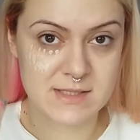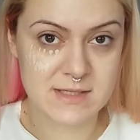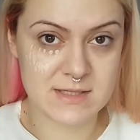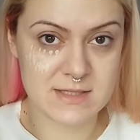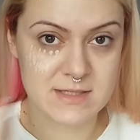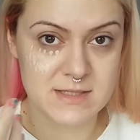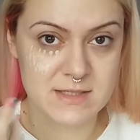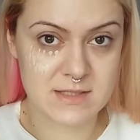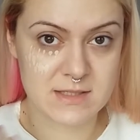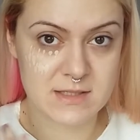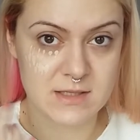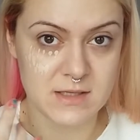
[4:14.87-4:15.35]

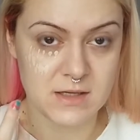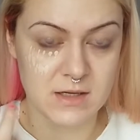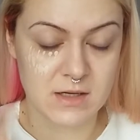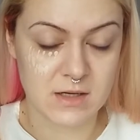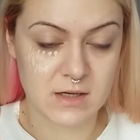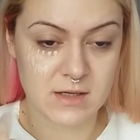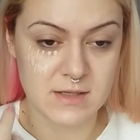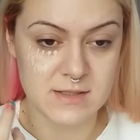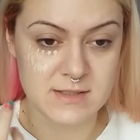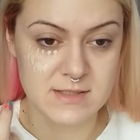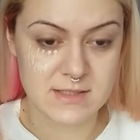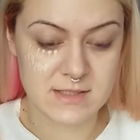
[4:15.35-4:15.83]
this
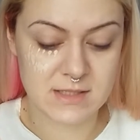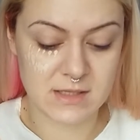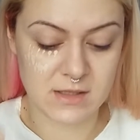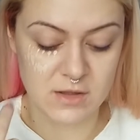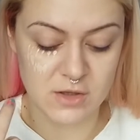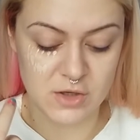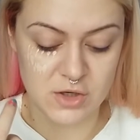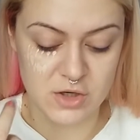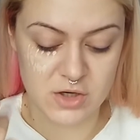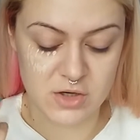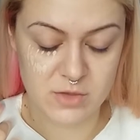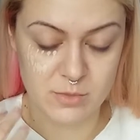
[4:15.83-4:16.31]

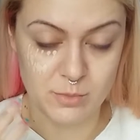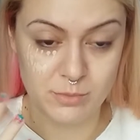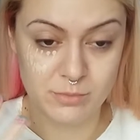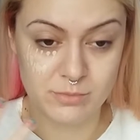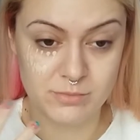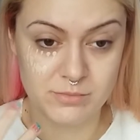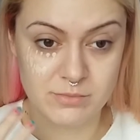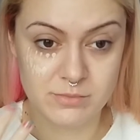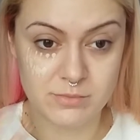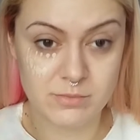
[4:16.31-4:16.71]
concealer